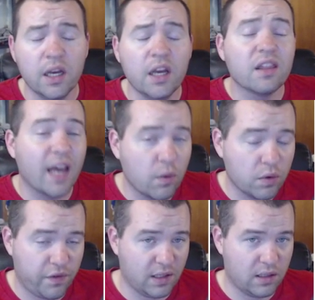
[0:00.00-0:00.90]
That would
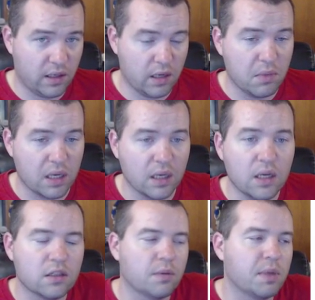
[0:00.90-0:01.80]
fascinate me.
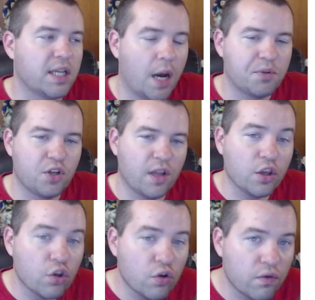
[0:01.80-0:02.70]
Some adoption that
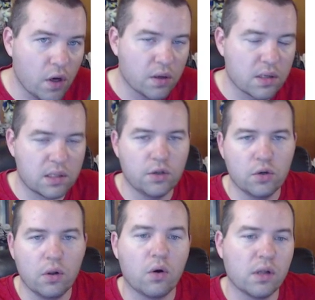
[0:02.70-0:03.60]
you've noticed in
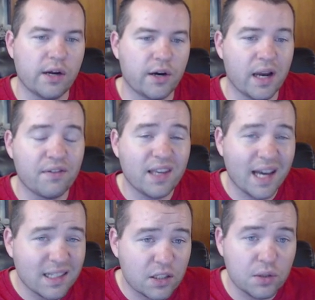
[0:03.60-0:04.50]
your local area. I've
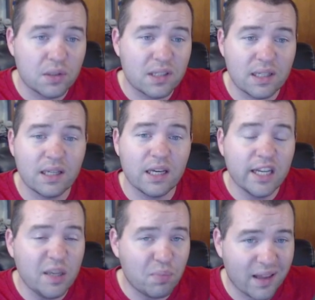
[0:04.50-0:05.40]
yet to see
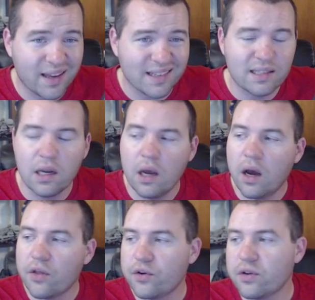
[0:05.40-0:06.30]
any place
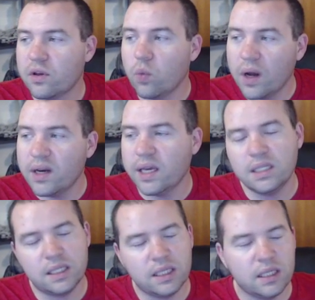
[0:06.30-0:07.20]
other than one
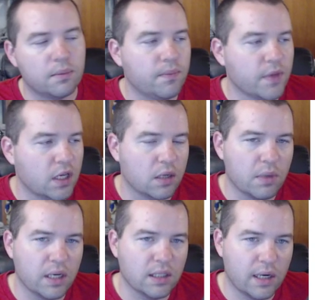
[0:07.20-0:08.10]
ATM in
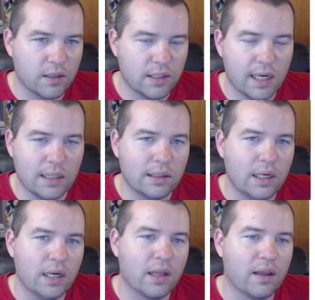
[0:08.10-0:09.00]
my entire town
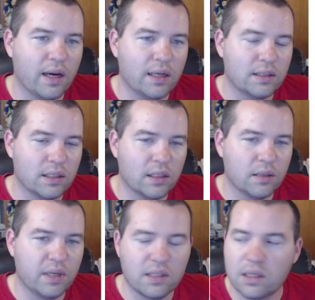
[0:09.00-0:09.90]
that
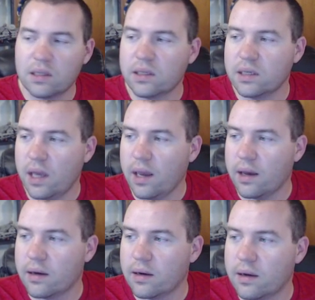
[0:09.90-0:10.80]
basically can...